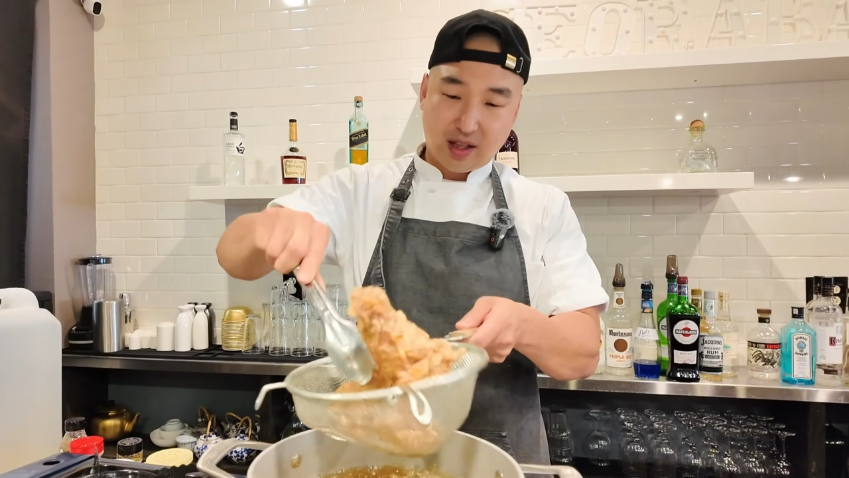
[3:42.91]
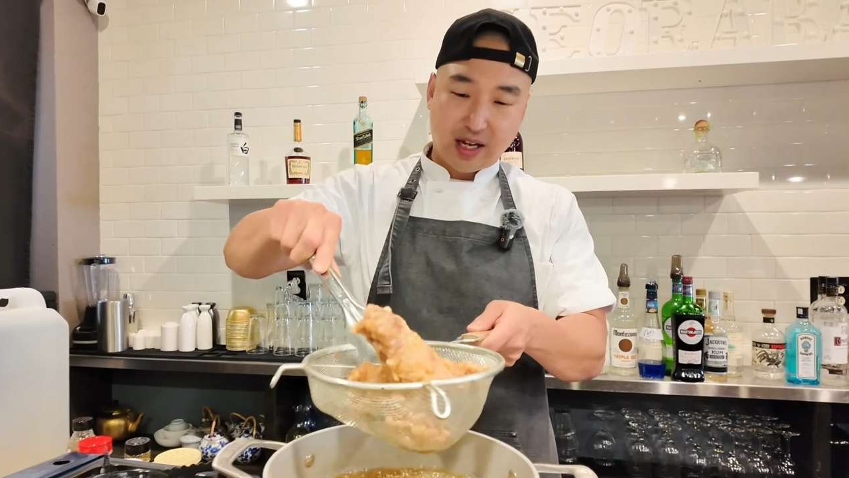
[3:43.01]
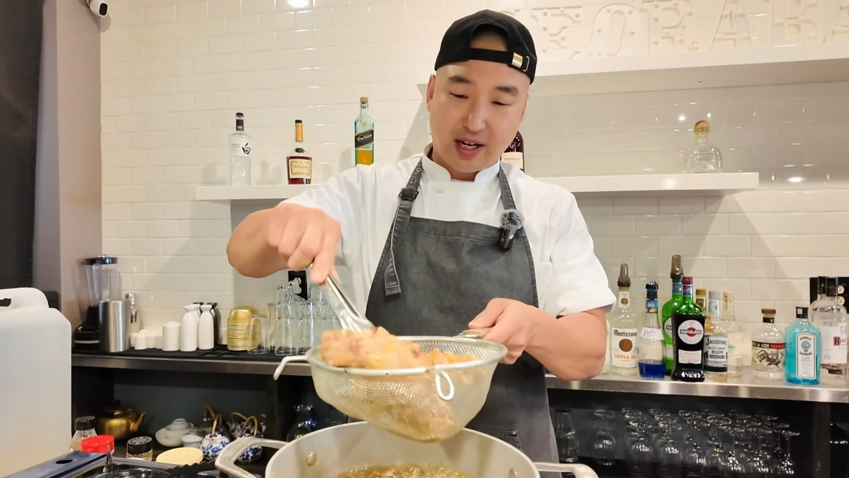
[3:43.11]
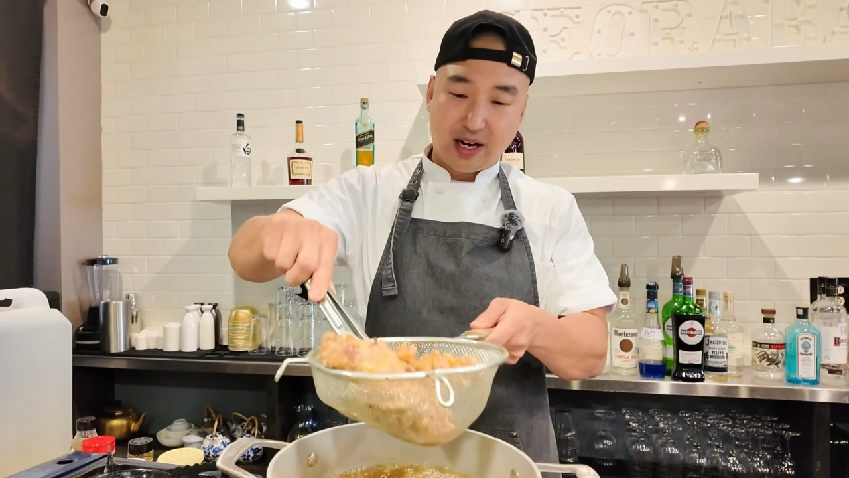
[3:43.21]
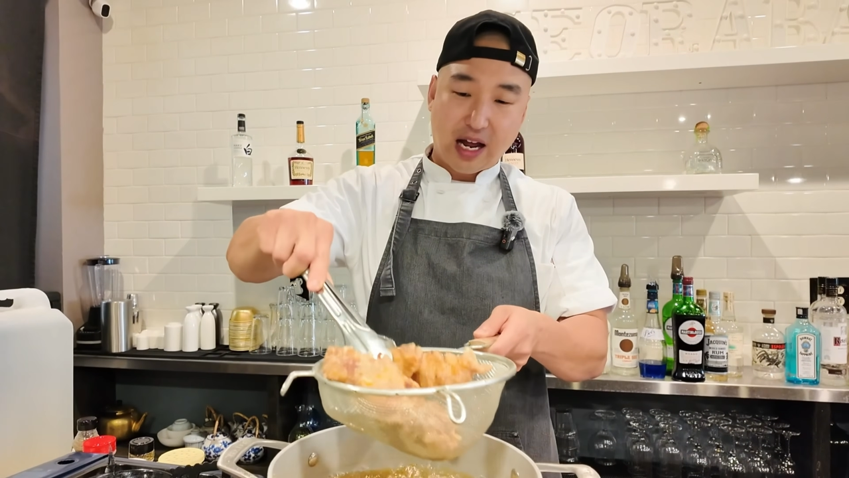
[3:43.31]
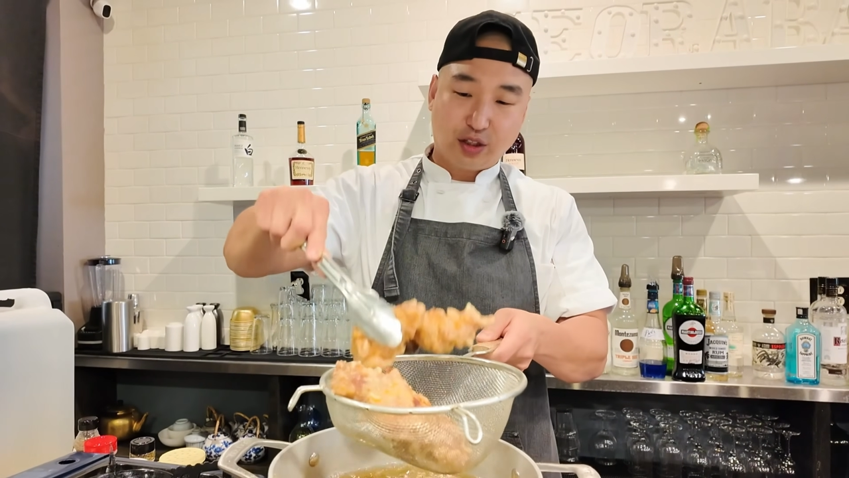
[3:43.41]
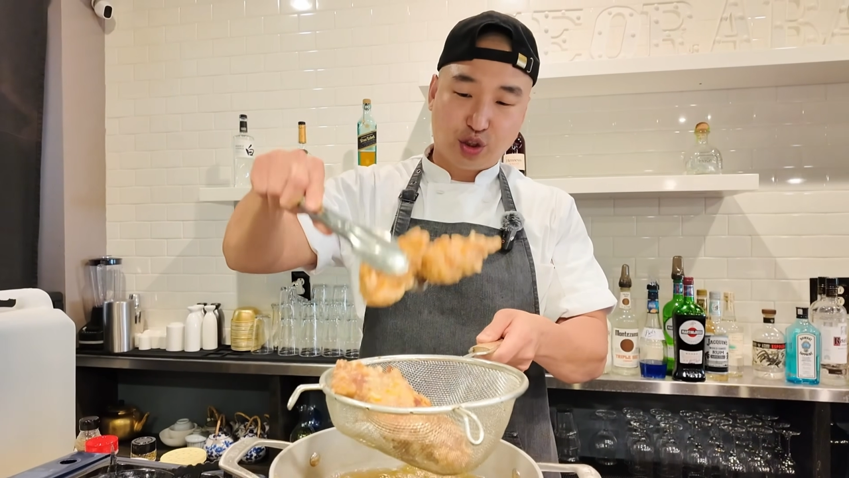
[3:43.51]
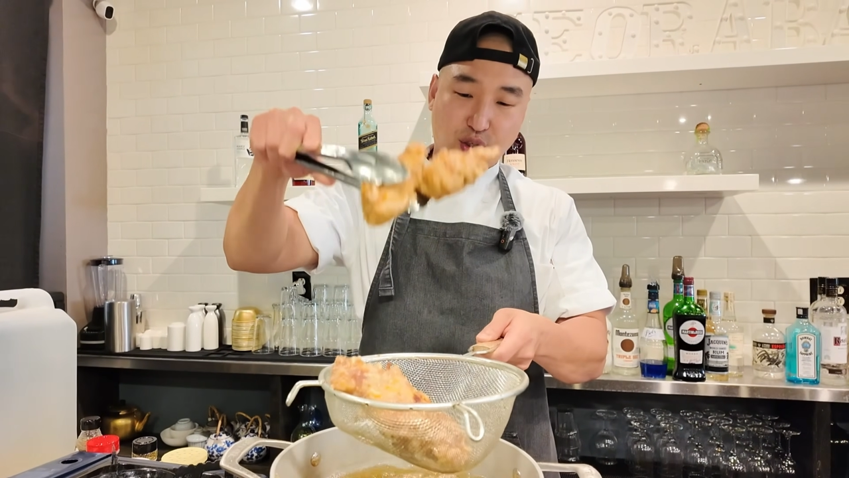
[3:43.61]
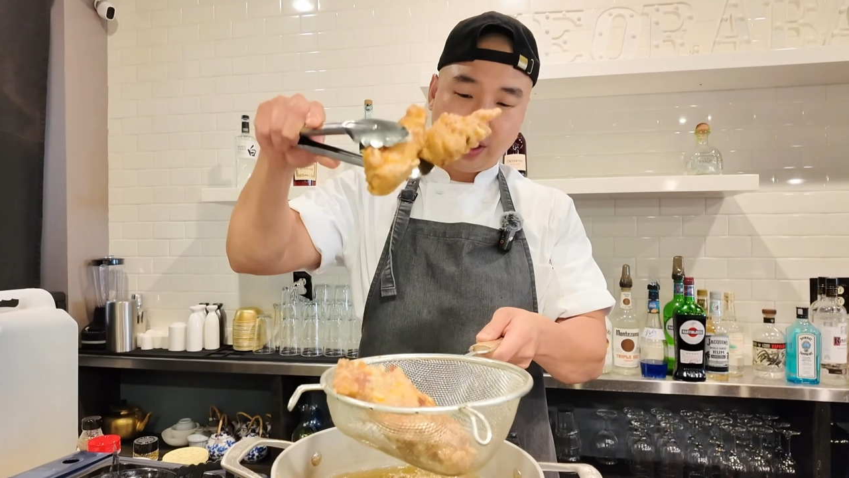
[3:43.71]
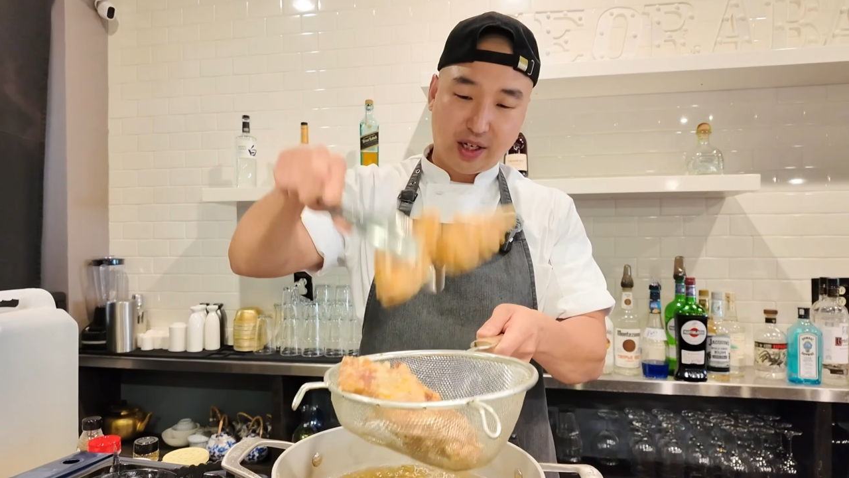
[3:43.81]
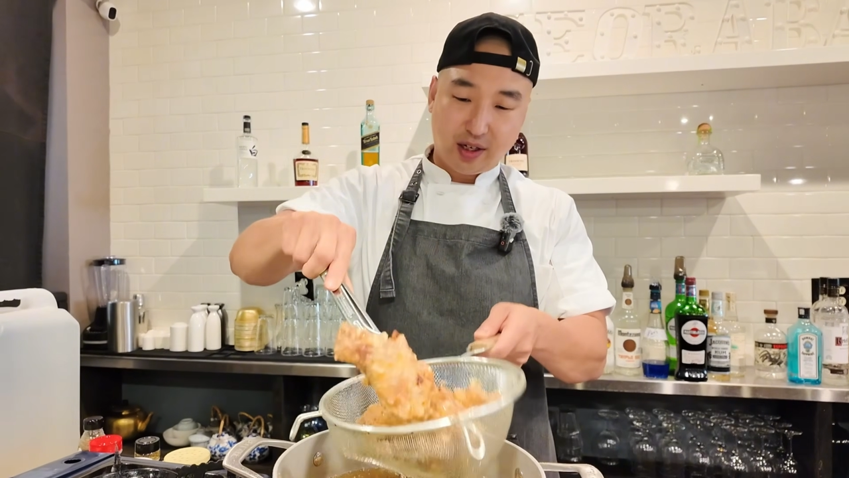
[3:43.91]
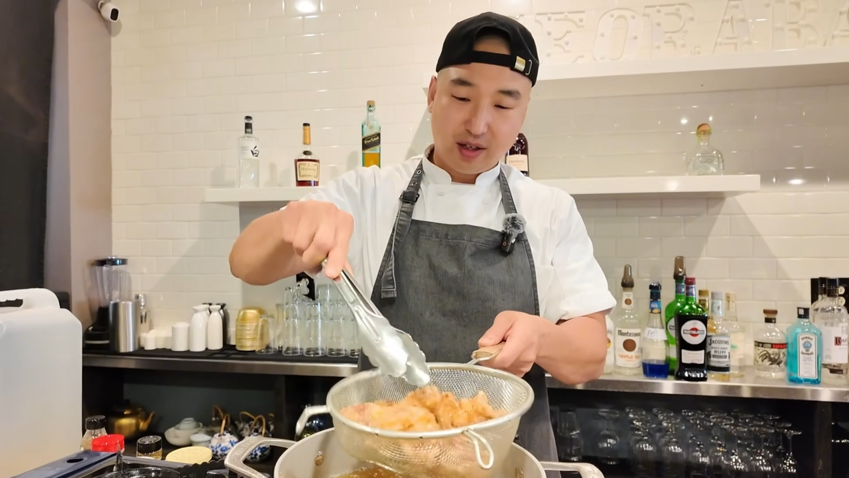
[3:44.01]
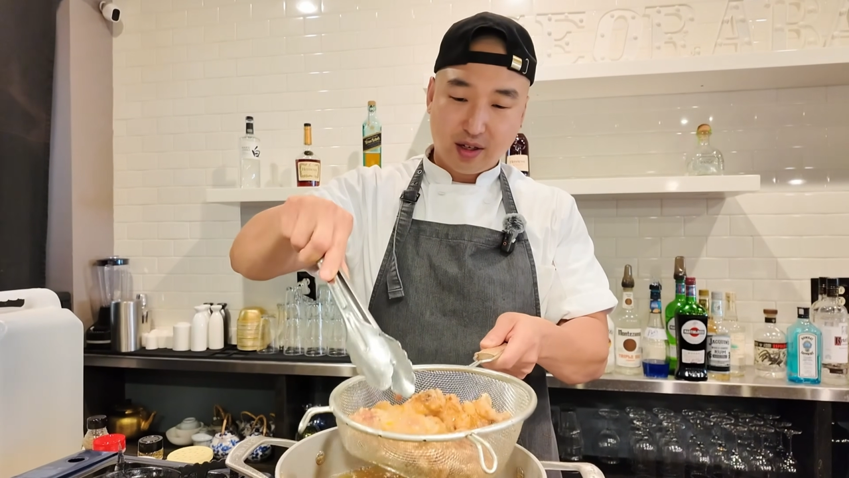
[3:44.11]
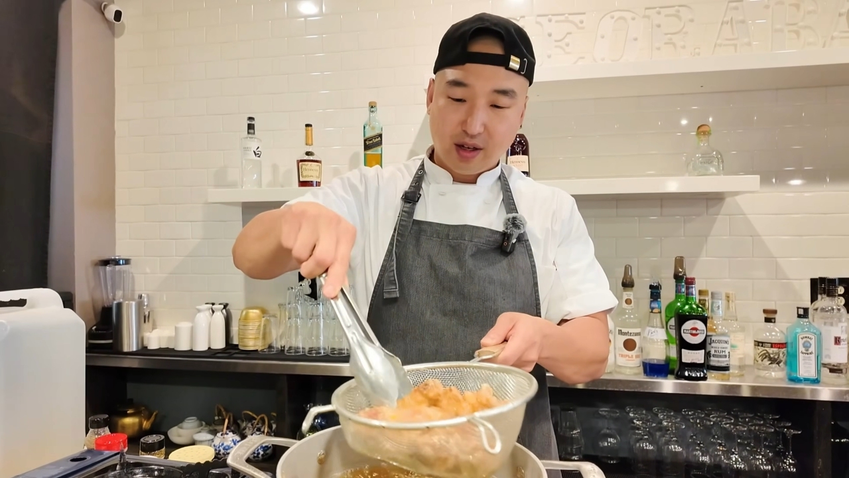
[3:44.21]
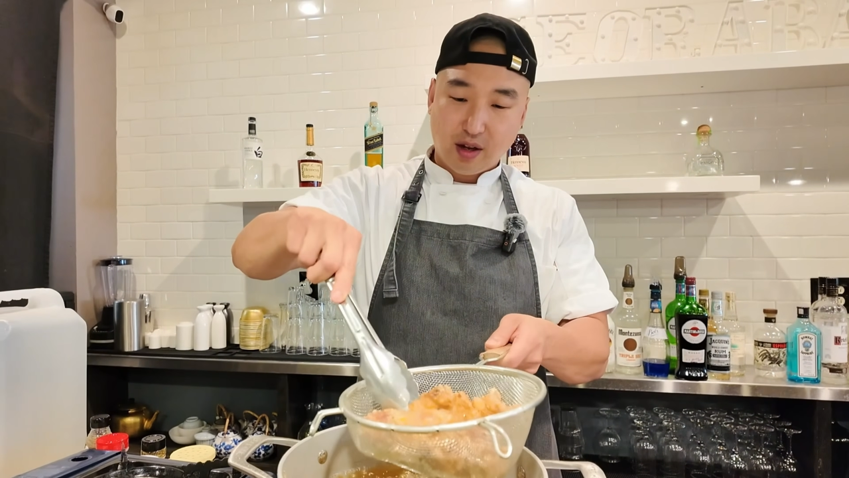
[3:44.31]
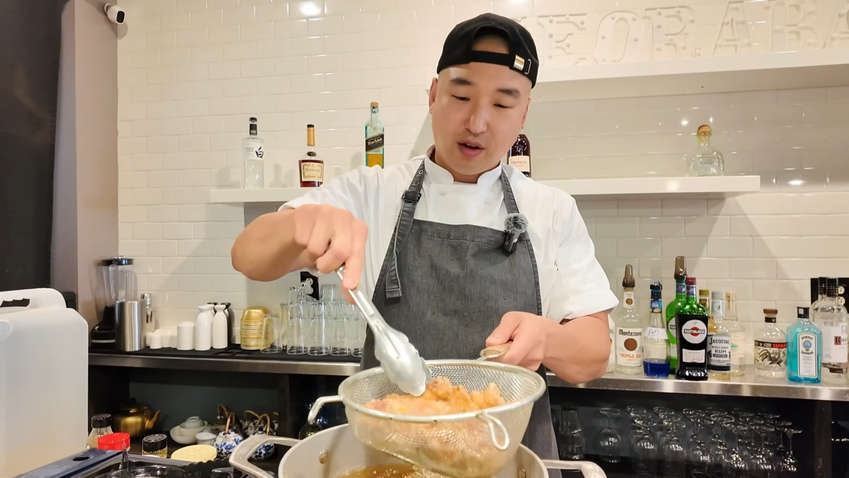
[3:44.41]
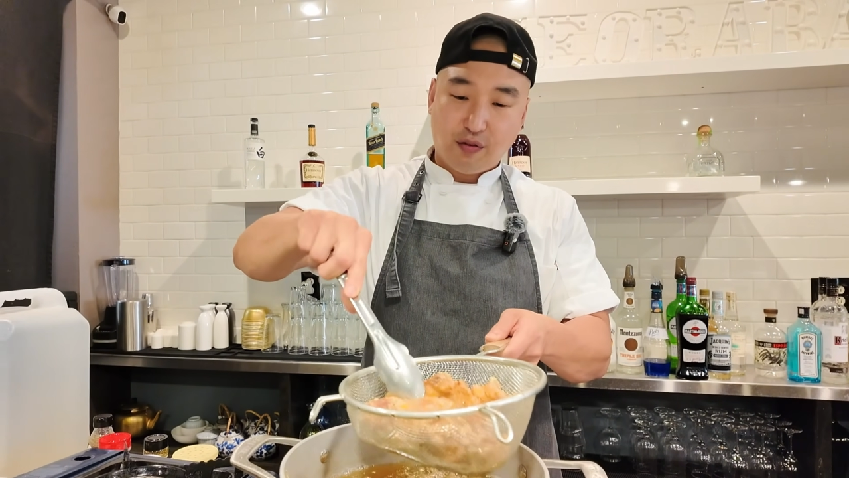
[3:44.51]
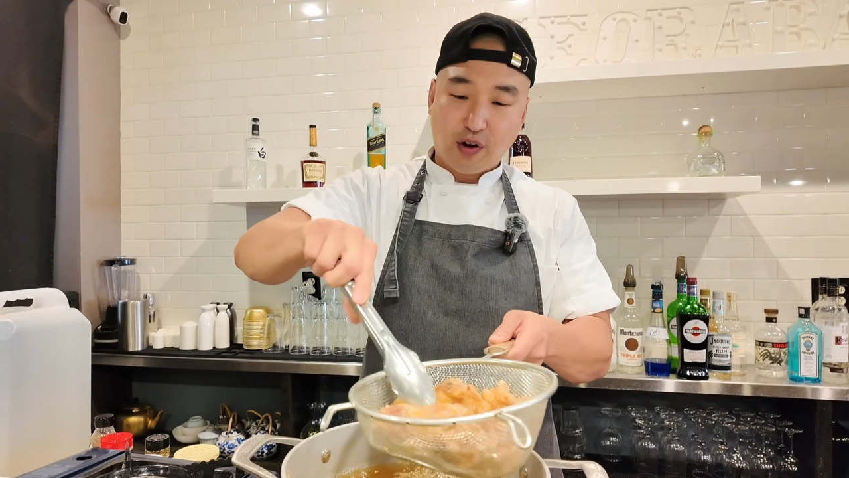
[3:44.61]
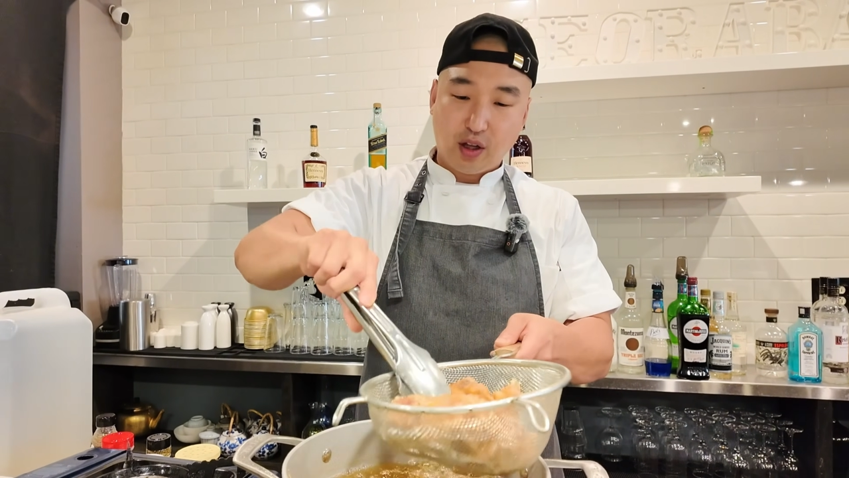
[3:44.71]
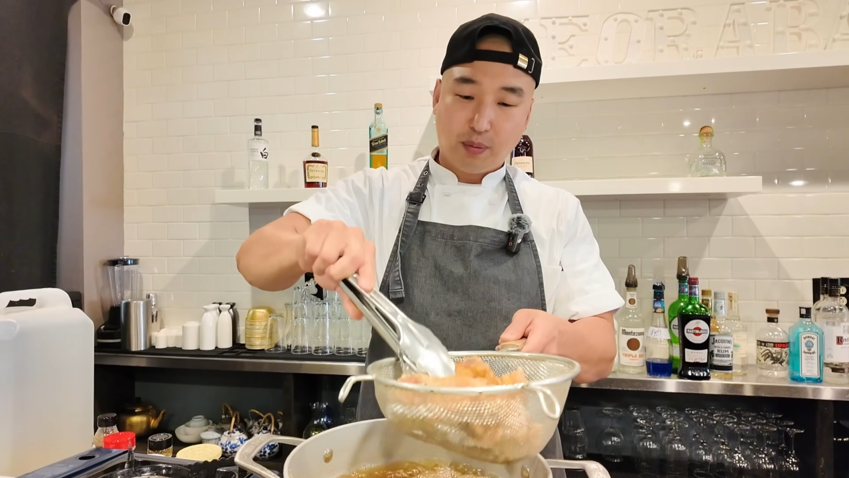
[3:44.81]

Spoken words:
let it naturally fall